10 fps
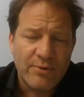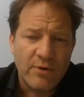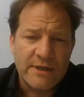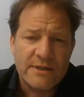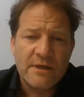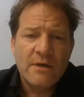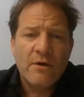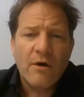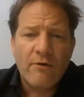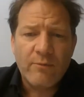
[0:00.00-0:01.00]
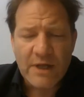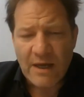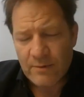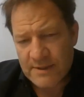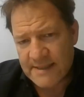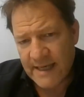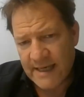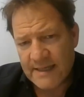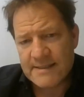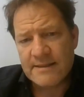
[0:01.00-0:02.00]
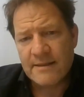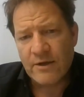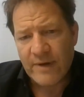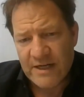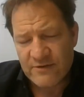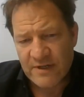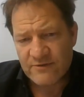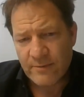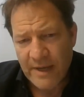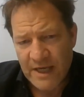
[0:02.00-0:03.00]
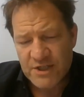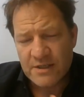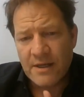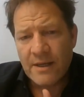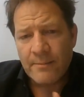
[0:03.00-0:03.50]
point of what I would say is the great transformation.